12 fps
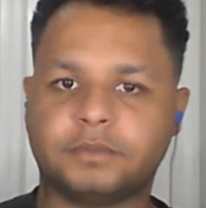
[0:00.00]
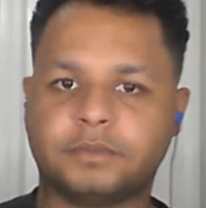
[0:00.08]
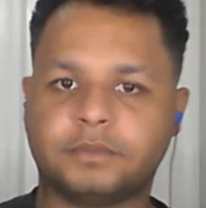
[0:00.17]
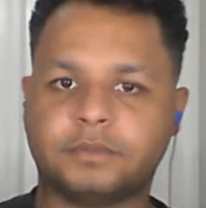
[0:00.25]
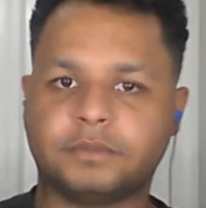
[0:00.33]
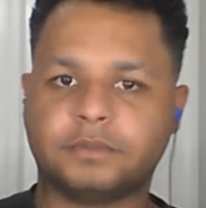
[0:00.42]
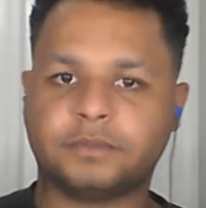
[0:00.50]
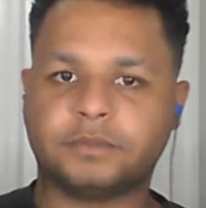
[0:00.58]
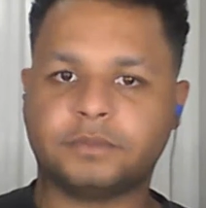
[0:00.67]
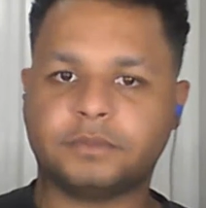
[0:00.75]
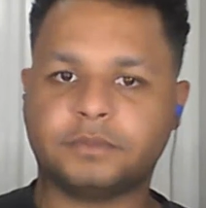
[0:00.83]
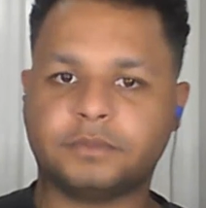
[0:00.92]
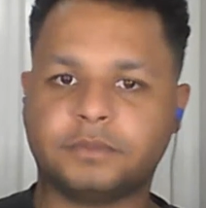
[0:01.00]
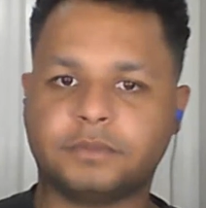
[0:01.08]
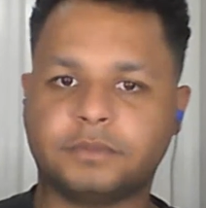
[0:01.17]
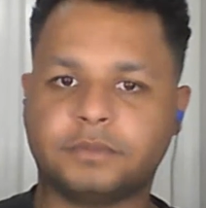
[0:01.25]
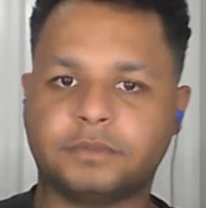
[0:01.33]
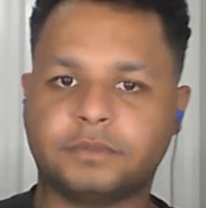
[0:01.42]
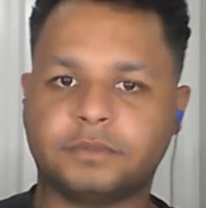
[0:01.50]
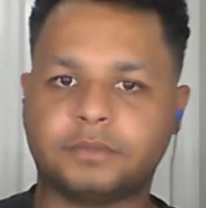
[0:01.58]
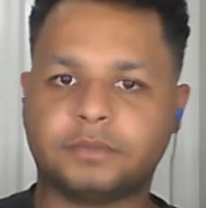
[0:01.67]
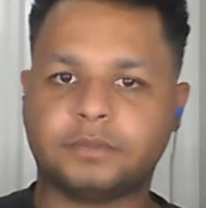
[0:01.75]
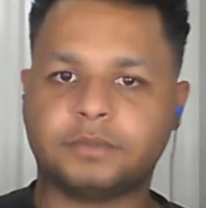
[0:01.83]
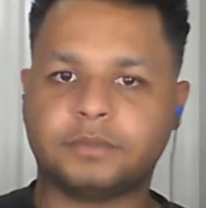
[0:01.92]

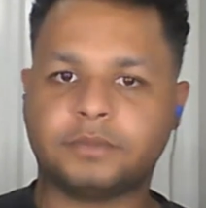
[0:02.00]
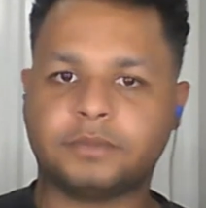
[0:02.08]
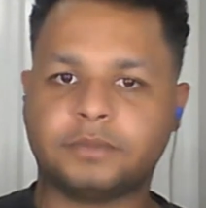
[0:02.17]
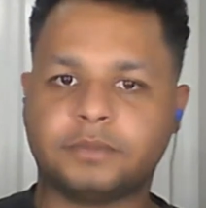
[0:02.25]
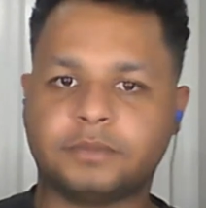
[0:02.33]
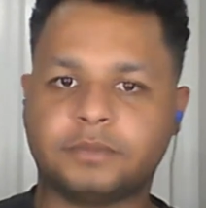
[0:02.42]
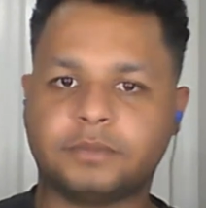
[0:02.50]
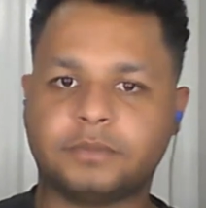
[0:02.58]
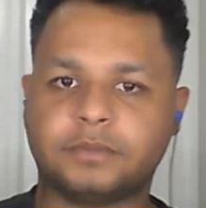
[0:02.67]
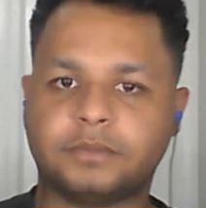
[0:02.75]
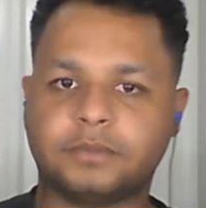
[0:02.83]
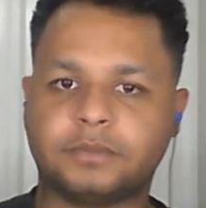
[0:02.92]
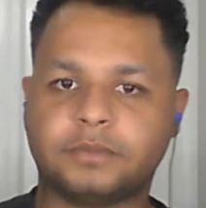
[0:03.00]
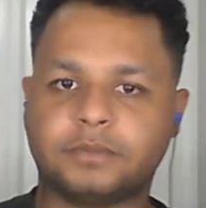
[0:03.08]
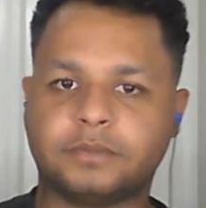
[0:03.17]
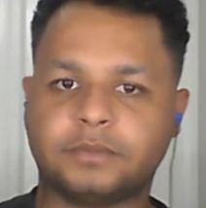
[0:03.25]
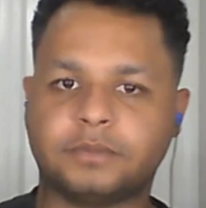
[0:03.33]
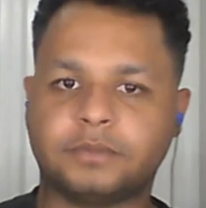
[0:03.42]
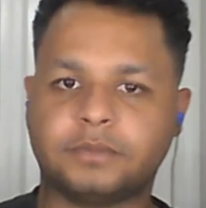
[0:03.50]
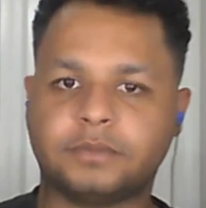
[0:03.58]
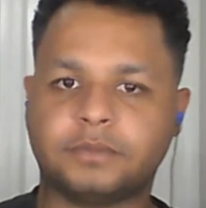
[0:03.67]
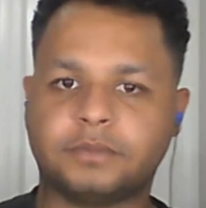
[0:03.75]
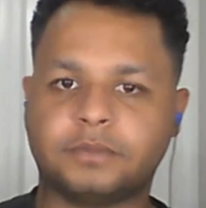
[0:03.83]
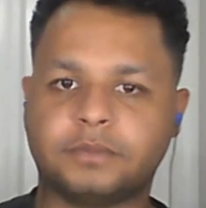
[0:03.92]

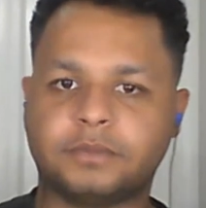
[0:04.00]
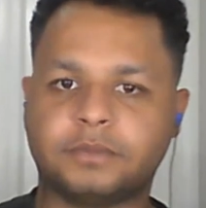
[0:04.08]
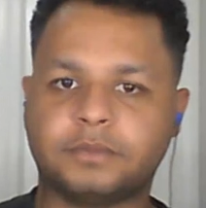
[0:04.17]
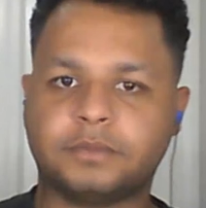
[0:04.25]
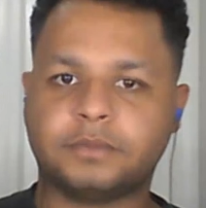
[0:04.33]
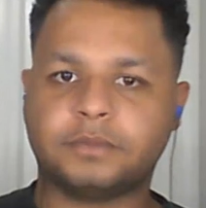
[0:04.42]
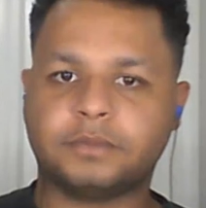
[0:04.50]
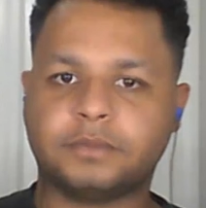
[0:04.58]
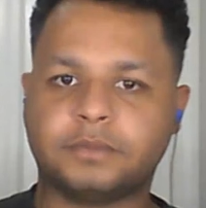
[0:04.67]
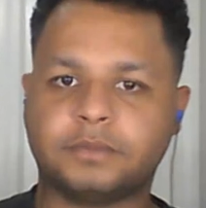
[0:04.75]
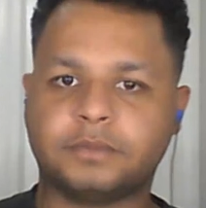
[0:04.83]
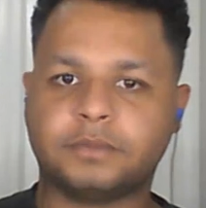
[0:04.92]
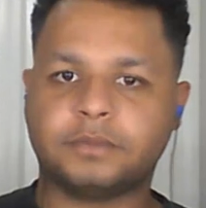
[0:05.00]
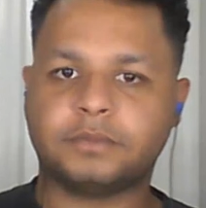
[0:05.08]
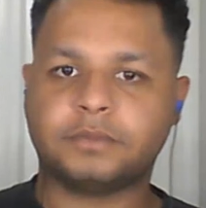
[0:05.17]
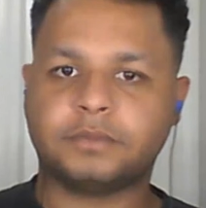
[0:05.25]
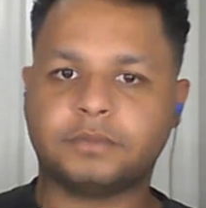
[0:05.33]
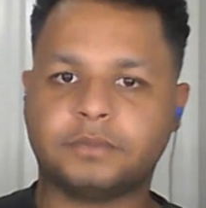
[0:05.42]
The person shown says nothing.